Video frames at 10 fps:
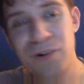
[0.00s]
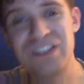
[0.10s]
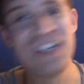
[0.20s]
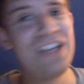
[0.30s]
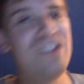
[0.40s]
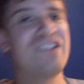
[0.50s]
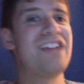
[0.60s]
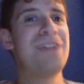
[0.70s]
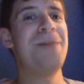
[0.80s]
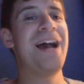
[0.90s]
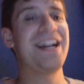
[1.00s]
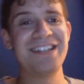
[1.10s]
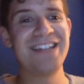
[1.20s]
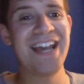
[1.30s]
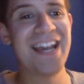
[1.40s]
T used to say back in the
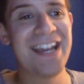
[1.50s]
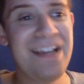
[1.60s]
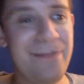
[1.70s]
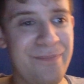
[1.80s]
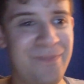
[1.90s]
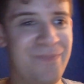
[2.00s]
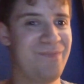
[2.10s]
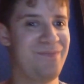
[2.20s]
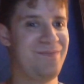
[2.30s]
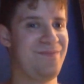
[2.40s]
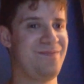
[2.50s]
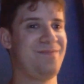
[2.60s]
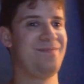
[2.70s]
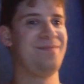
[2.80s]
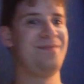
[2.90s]
day.
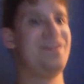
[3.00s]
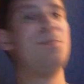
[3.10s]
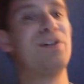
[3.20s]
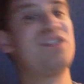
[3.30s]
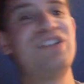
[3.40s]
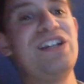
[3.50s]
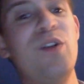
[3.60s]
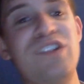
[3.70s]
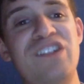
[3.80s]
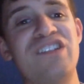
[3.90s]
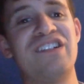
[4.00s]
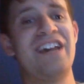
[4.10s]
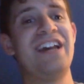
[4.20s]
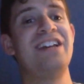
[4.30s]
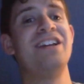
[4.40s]
You know, Booker T always used to
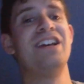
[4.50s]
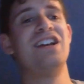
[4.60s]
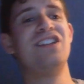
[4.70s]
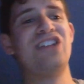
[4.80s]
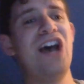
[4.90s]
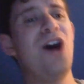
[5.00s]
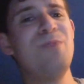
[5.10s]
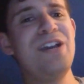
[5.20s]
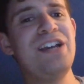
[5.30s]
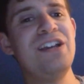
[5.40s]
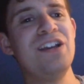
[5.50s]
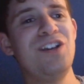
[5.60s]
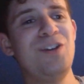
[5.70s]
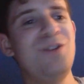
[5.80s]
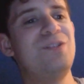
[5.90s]
say, tell me
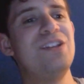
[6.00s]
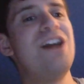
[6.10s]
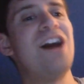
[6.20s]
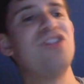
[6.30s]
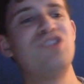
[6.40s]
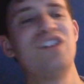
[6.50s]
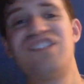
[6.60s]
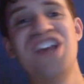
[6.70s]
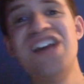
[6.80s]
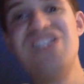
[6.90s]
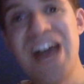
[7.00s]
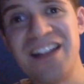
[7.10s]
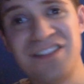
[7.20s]
you did not just say that.